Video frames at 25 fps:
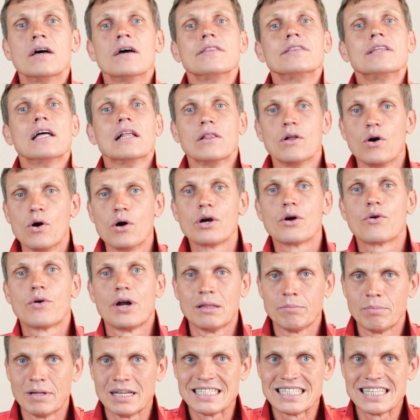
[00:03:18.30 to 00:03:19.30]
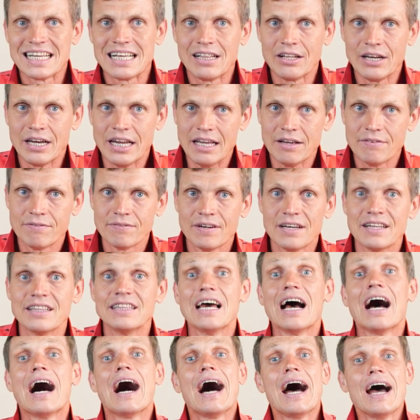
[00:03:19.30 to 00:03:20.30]
the longer red blood cell live,
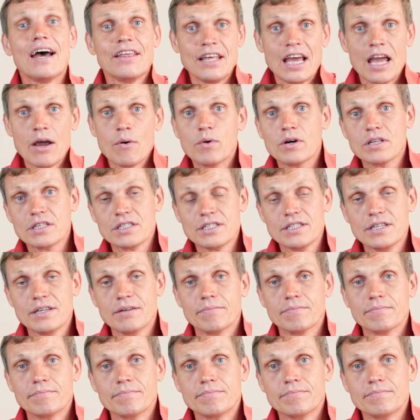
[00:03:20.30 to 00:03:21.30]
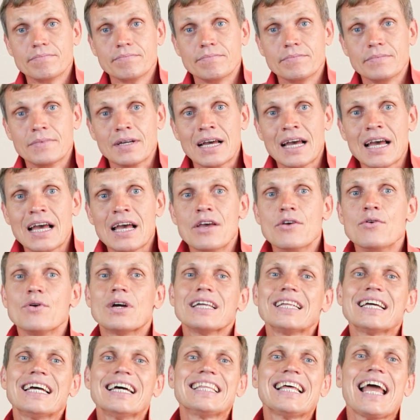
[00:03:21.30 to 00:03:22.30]
the higher the A1C. You
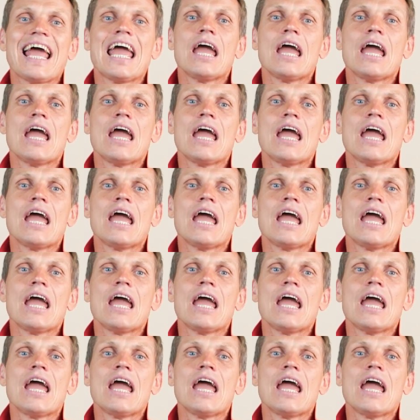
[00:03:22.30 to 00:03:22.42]
can get the